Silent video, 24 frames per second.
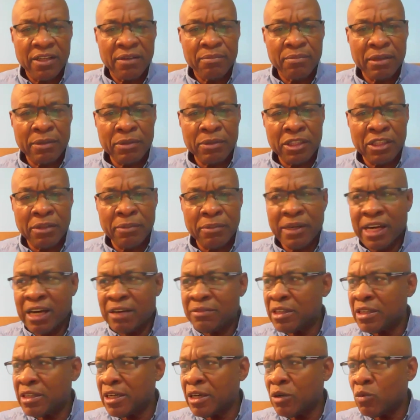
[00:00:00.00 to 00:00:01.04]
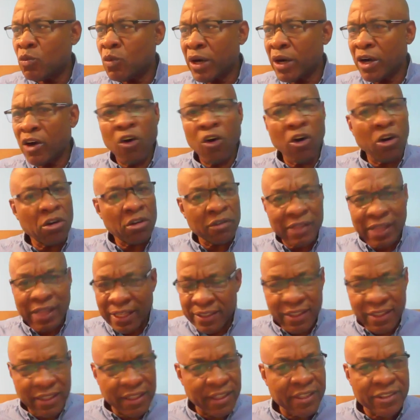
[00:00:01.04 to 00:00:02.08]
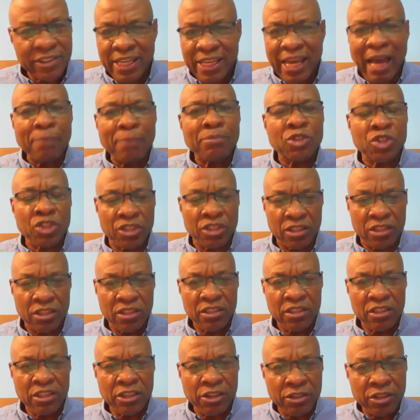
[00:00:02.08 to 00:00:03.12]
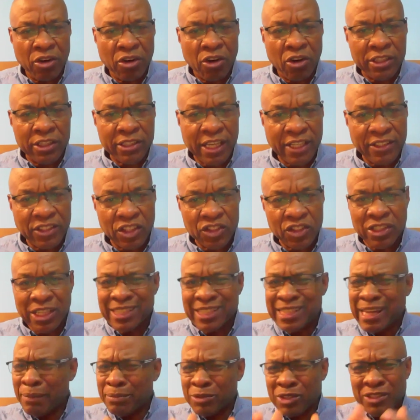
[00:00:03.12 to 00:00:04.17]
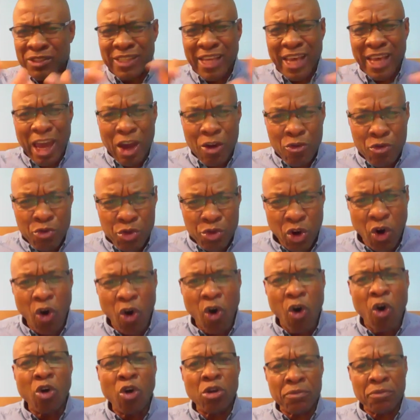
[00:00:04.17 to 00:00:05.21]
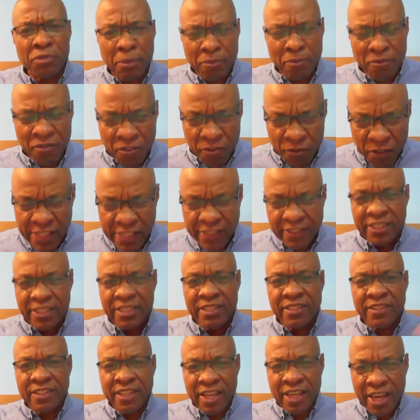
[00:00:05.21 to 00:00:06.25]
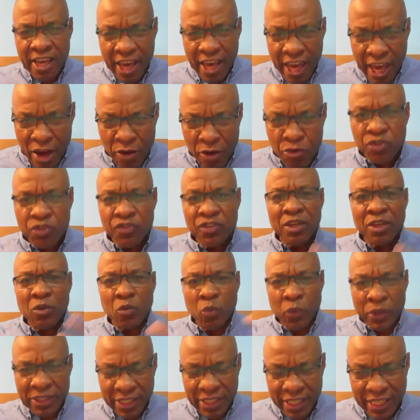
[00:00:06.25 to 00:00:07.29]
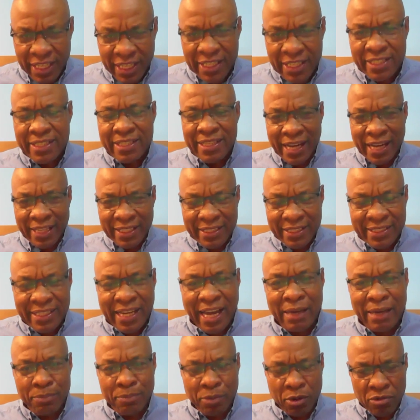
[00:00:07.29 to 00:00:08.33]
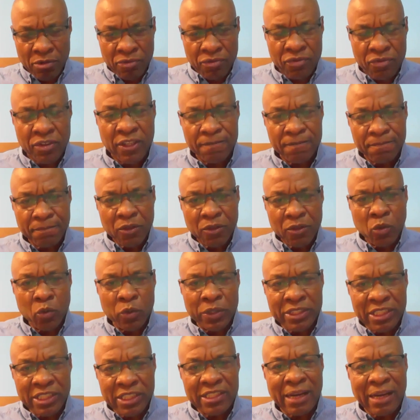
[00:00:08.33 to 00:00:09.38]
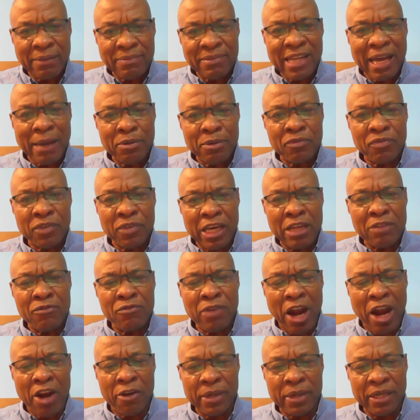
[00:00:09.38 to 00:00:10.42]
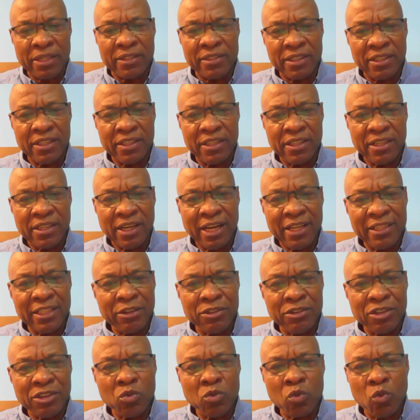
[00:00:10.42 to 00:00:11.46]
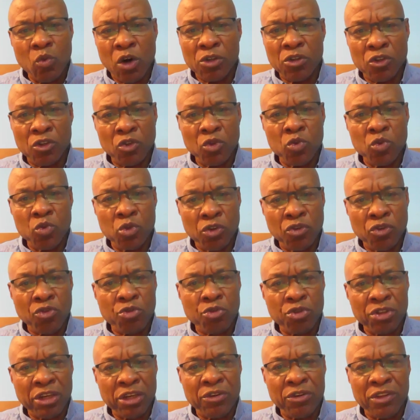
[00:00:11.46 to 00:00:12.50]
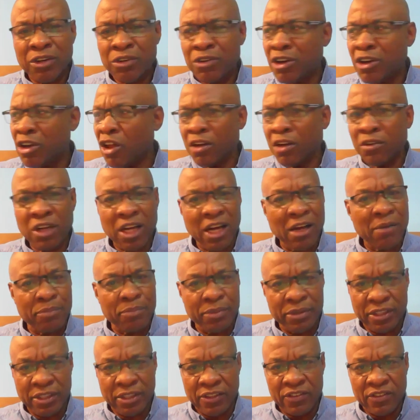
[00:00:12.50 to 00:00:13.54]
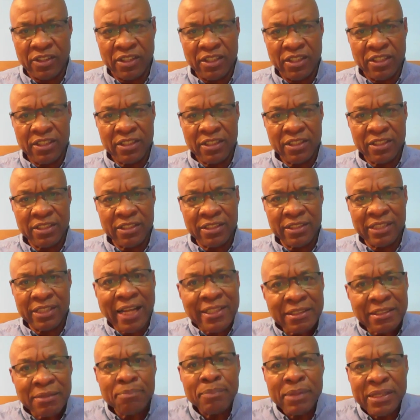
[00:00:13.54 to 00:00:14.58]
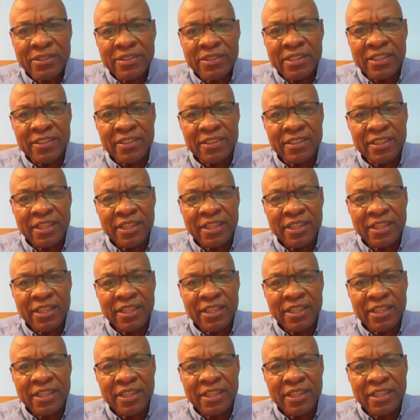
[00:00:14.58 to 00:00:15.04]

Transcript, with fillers: Maybe they may have a, a all of that is captured. There are the organization that captures every all of the faces, everything within that type of within that type of environment. And they're not one or two or three. There, there are a lot of companies. That's a business.